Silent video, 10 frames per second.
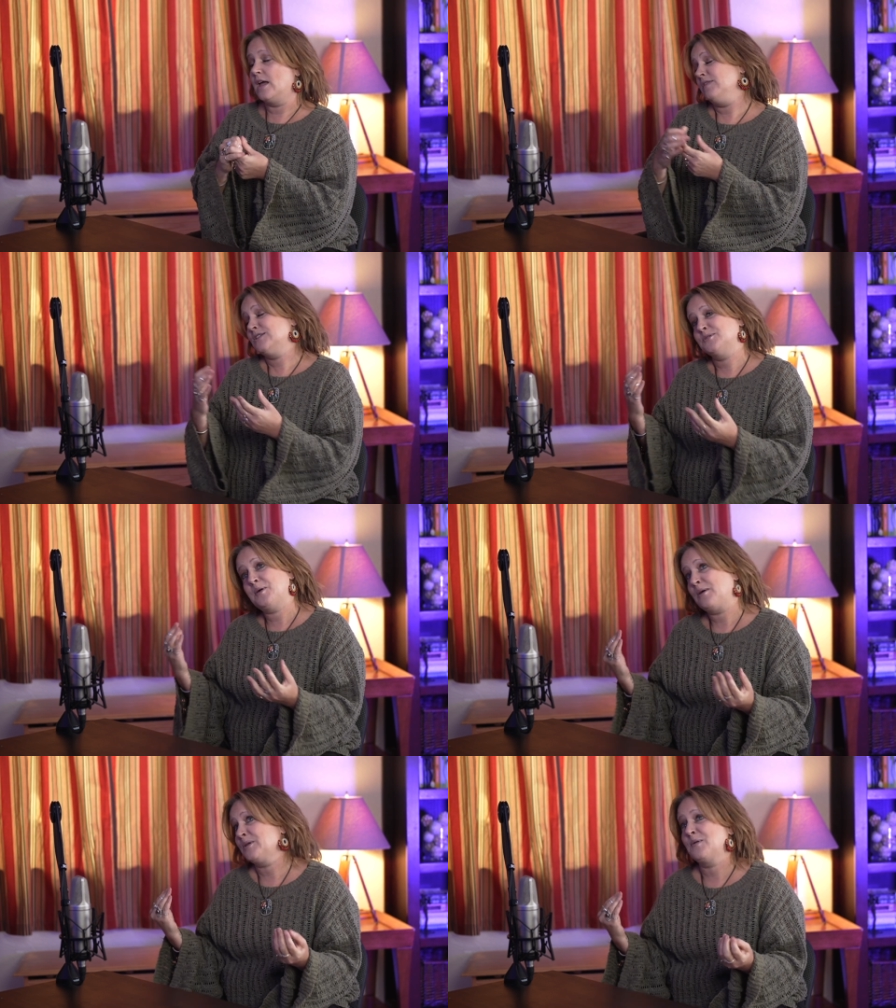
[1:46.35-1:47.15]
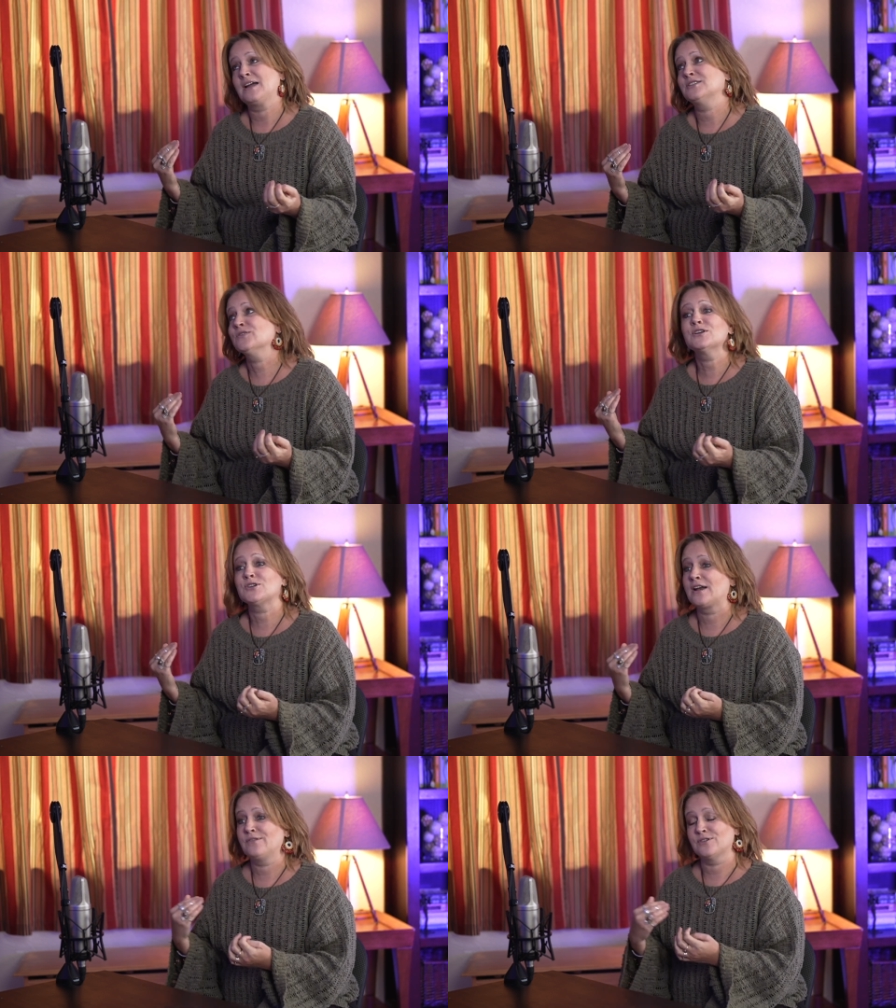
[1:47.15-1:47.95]
and this is probably why it's
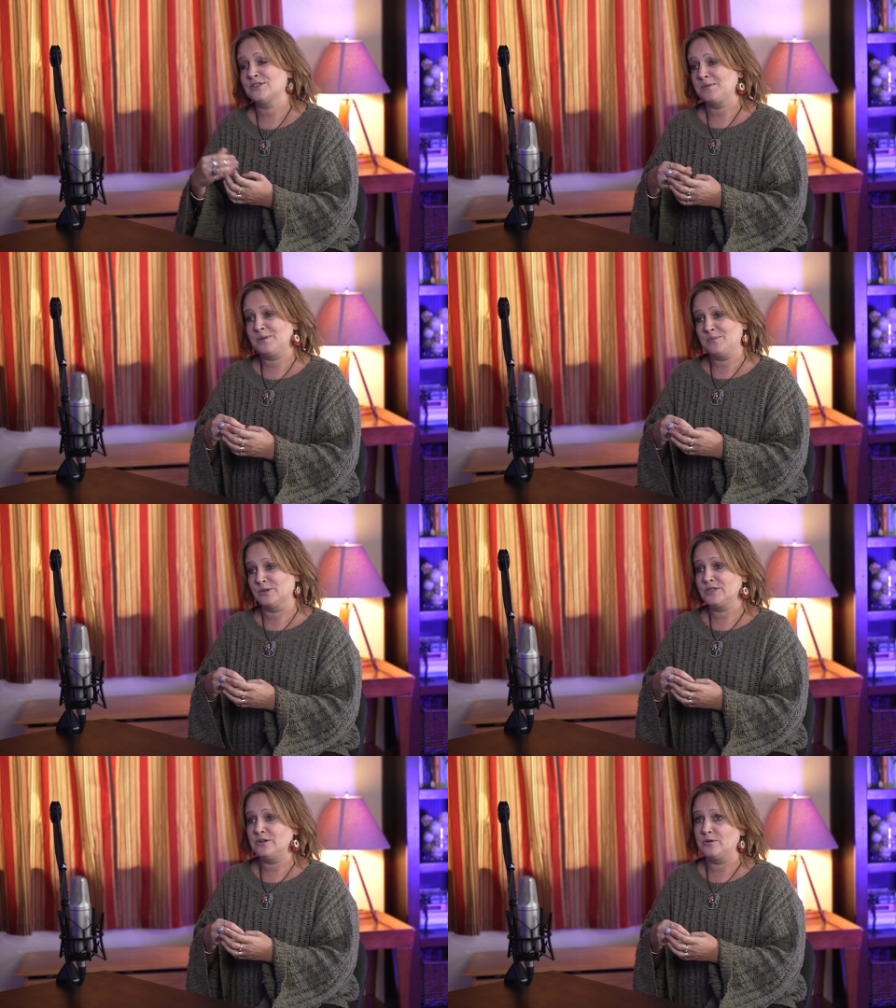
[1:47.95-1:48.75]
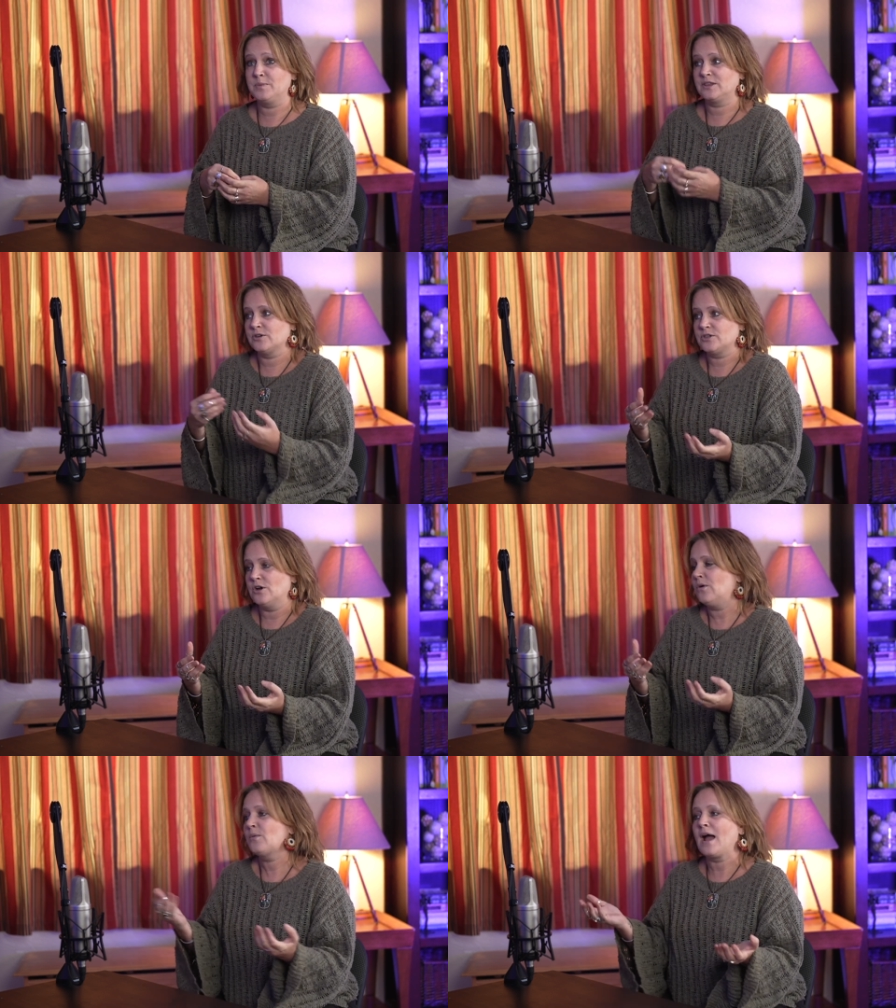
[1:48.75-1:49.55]
frustrating for some people too but
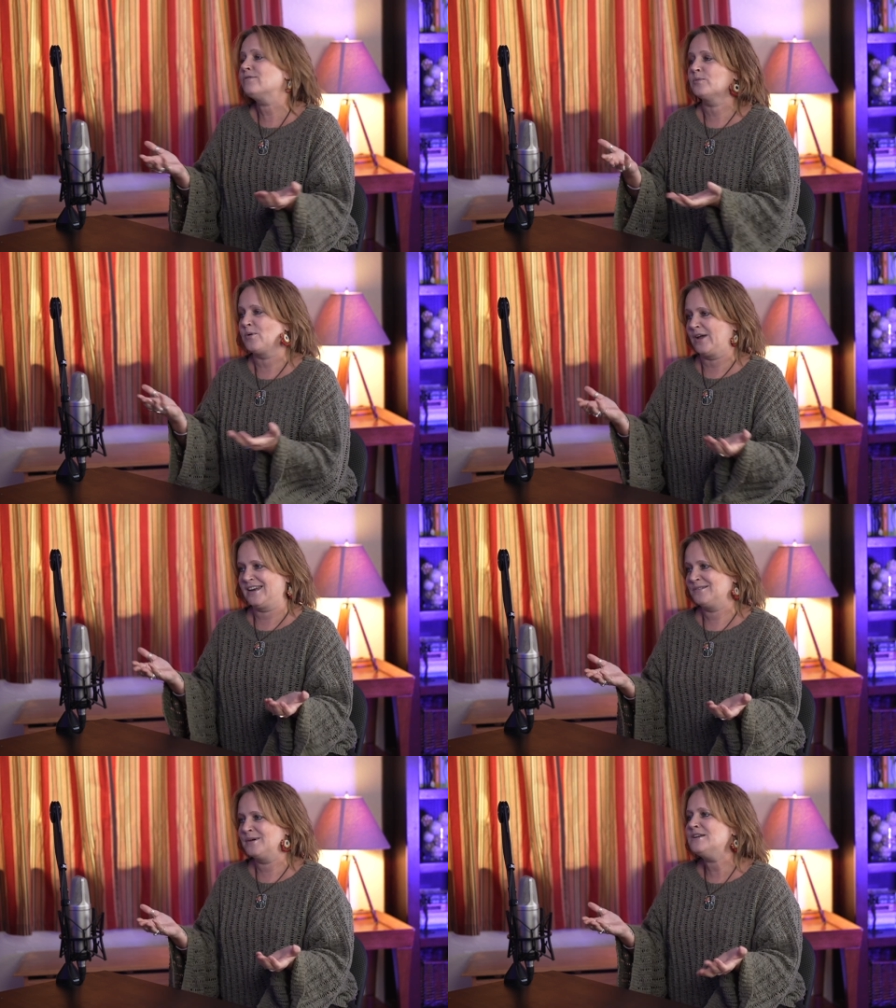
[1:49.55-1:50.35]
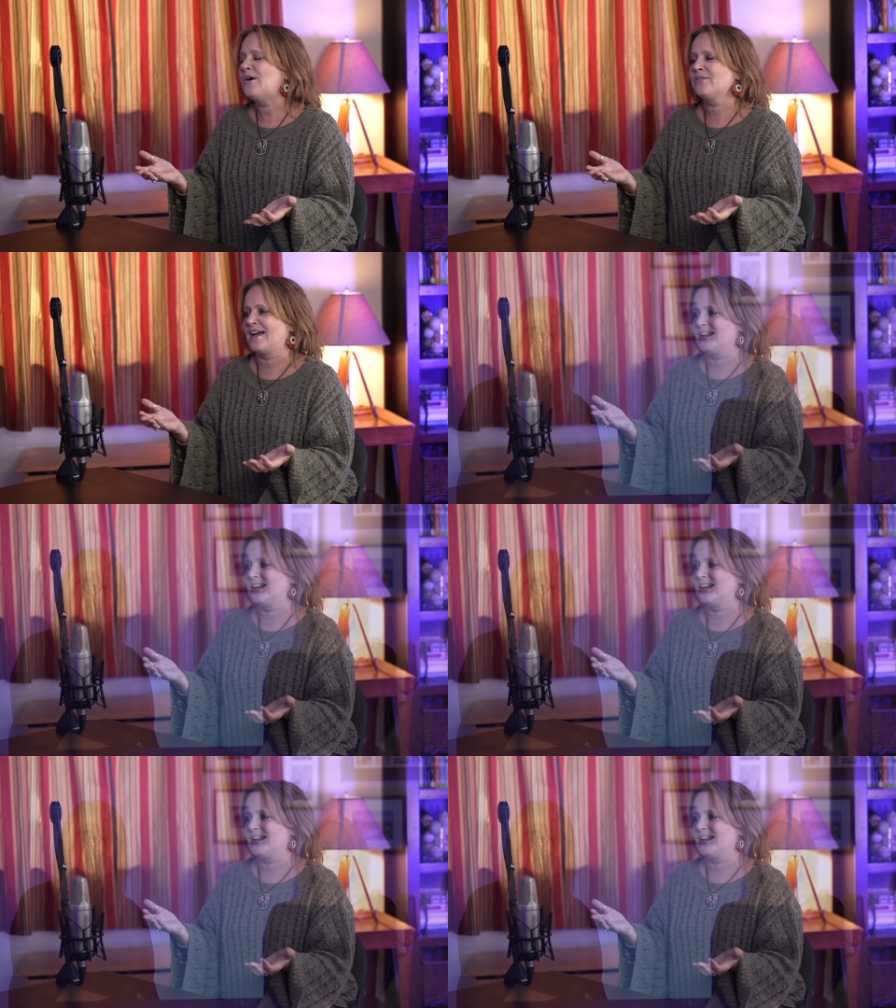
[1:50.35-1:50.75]
there's no arrival point we know